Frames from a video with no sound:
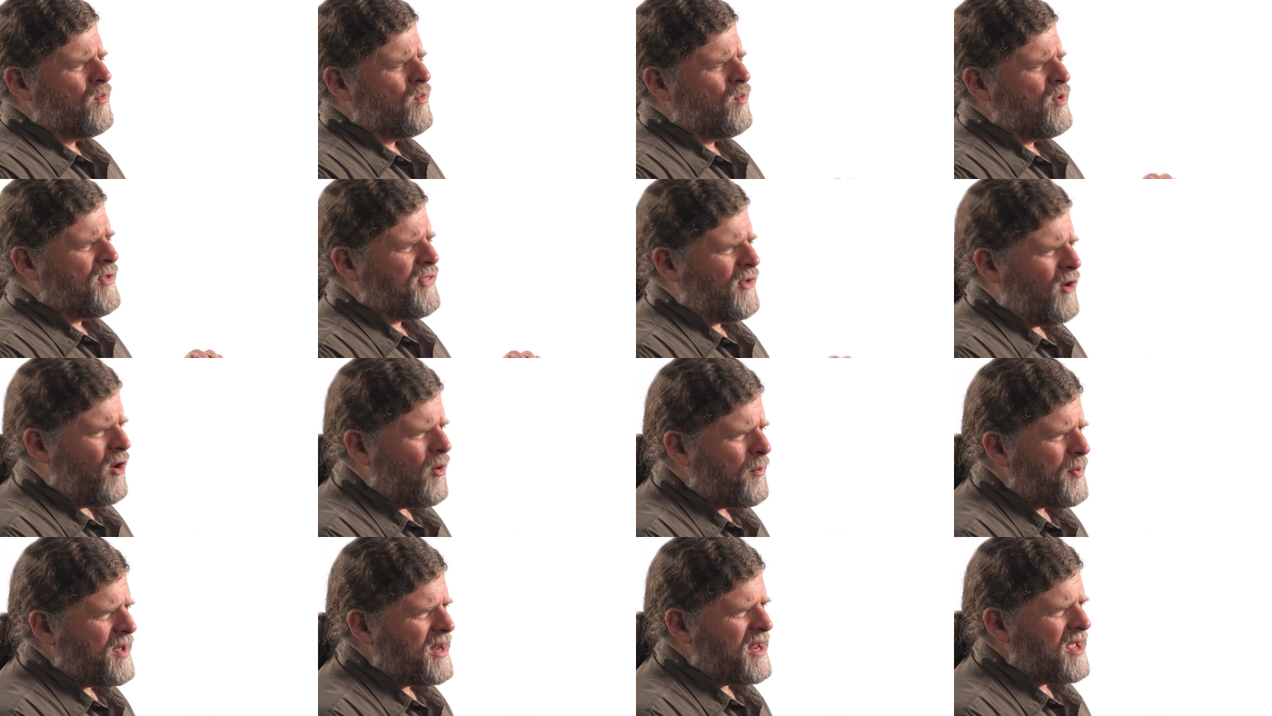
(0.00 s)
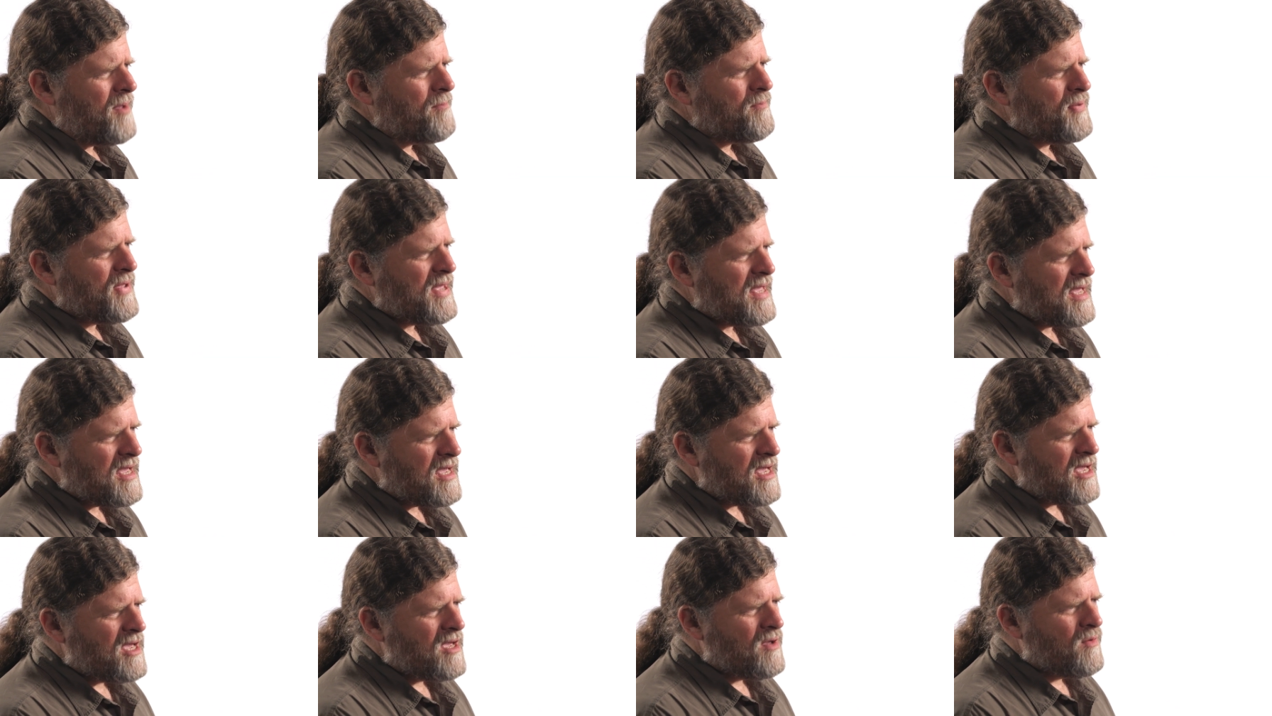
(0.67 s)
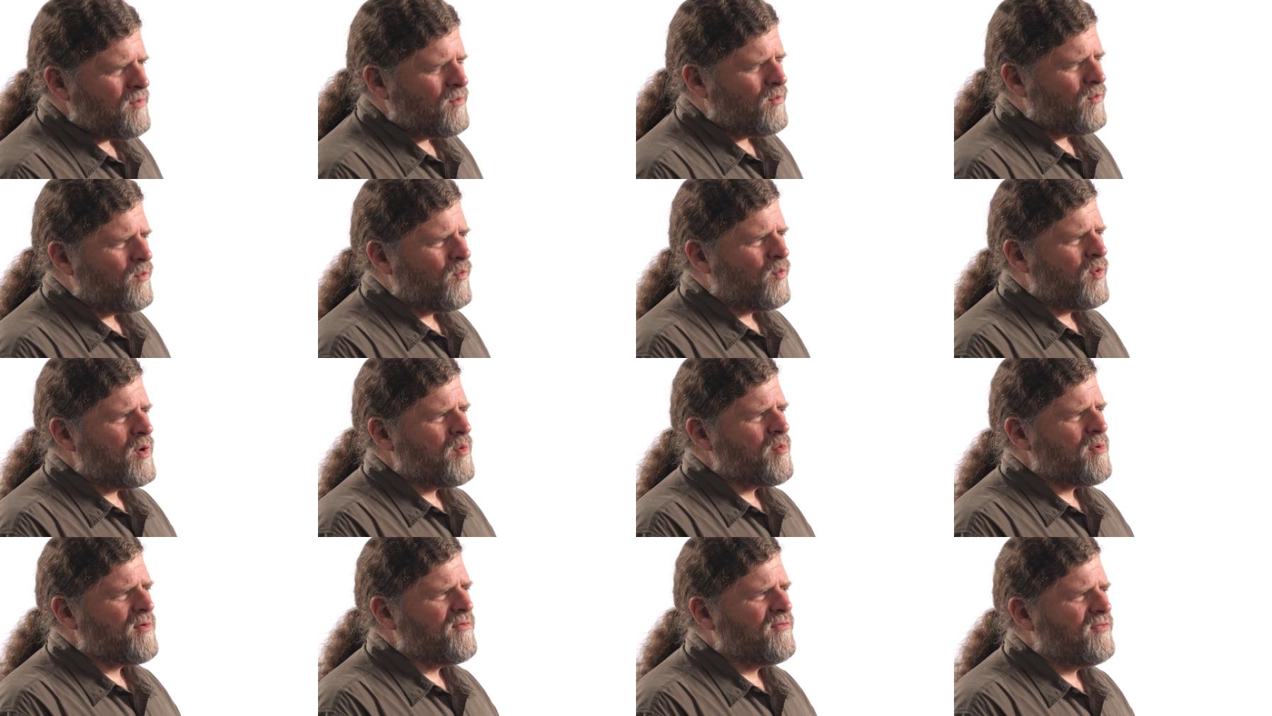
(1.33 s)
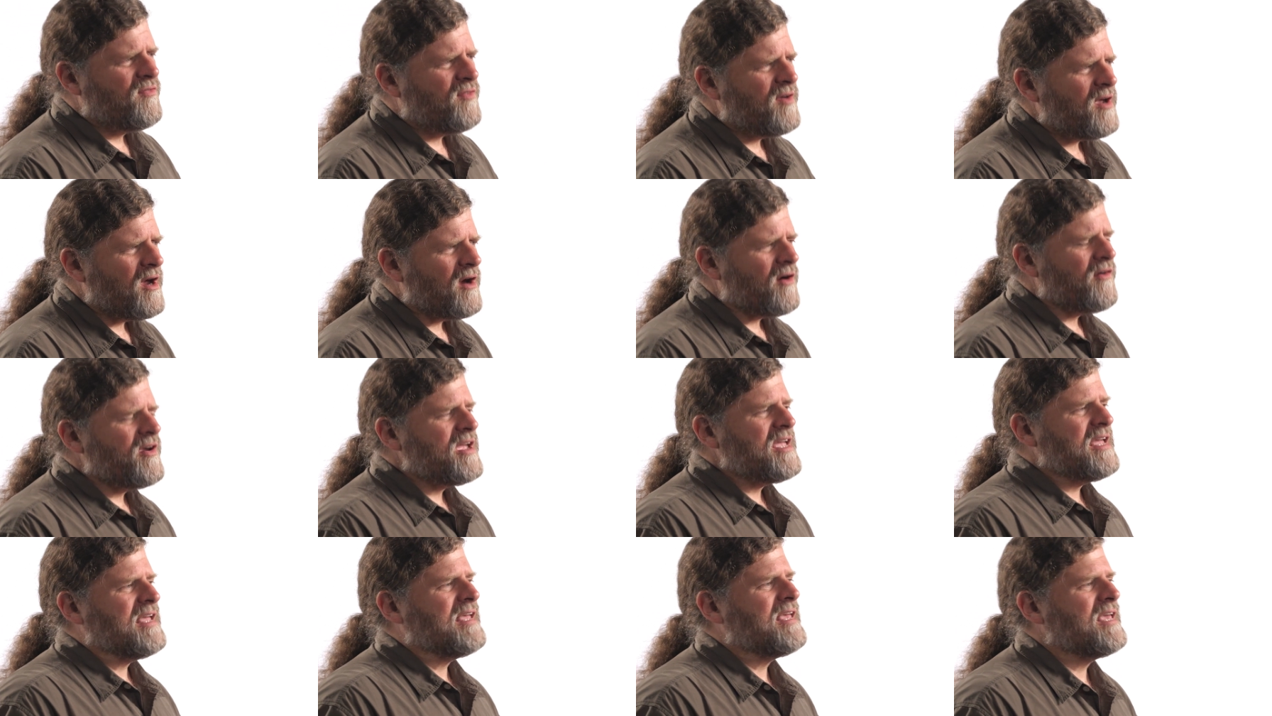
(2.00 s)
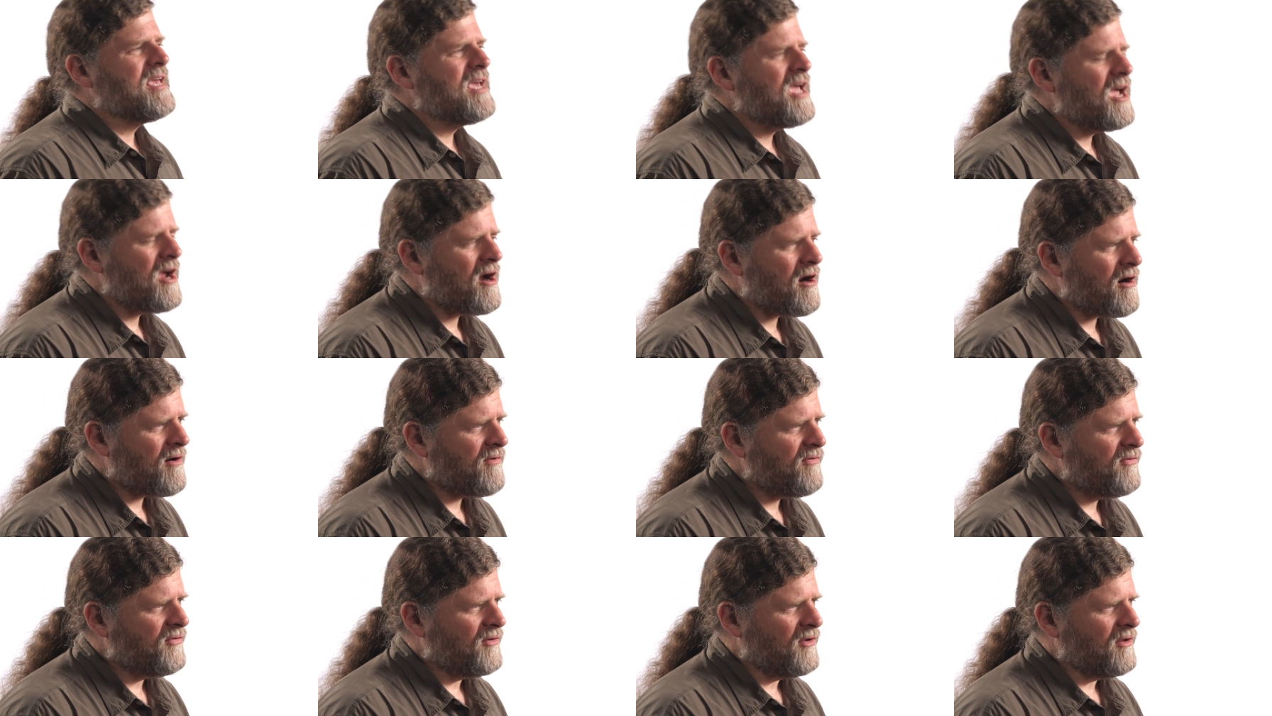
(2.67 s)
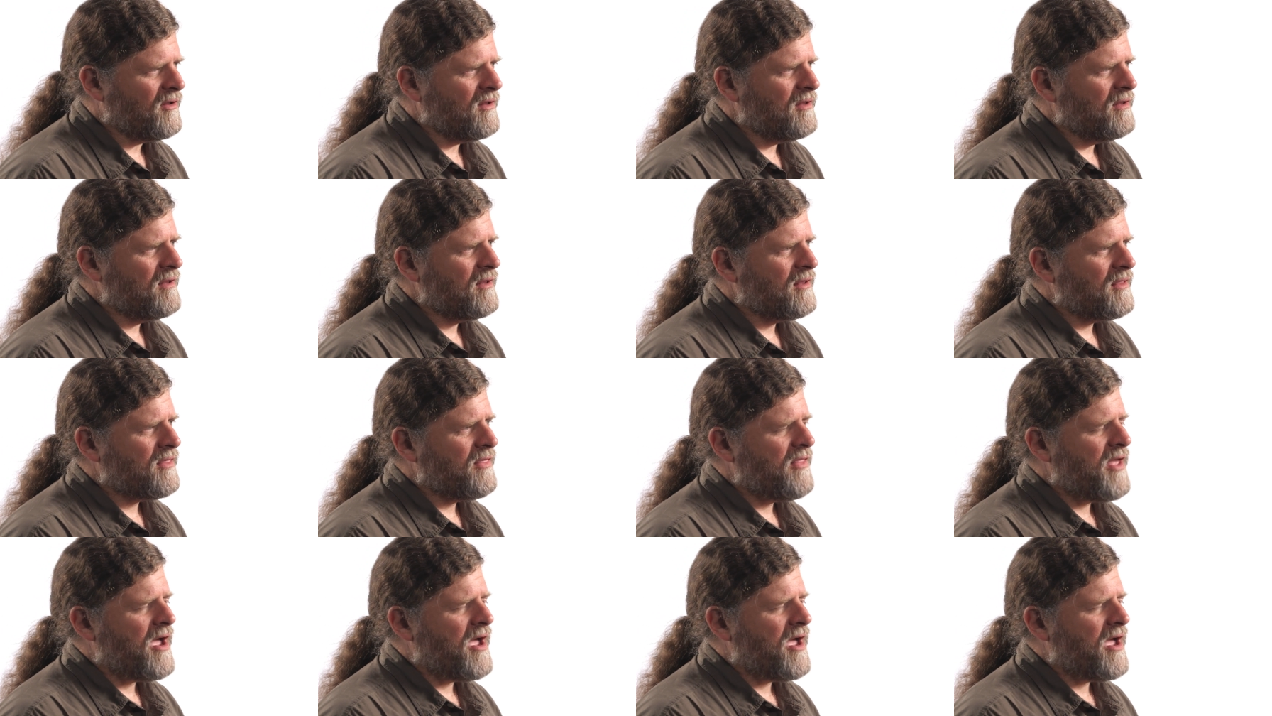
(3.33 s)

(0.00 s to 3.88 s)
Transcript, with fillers: with OpenMP, we were very careful